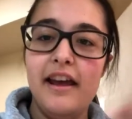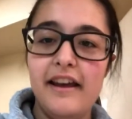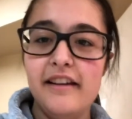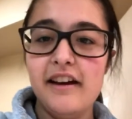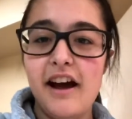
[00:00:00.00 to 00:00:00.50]

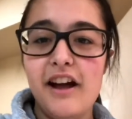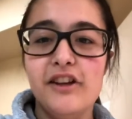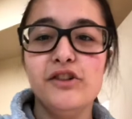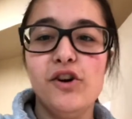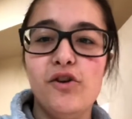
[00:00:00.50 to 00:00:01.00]
Hey
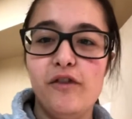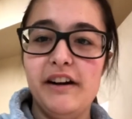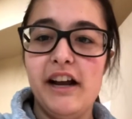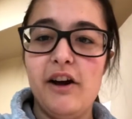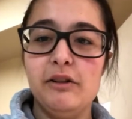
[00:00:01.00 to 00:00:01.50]
guys, so
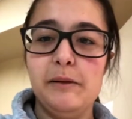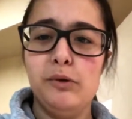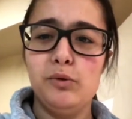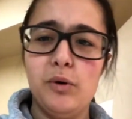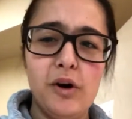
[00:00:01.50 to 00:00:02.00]
right now it's
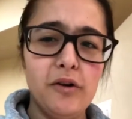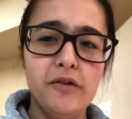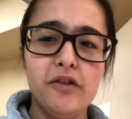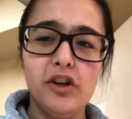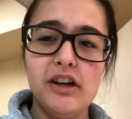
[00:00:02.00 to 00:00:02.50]
about
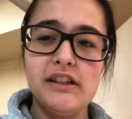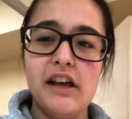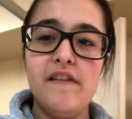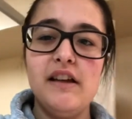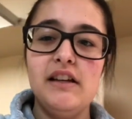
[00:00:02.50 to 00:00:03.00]

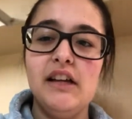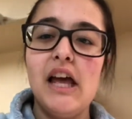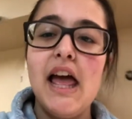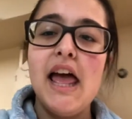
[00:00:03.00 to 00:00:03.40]
12:37,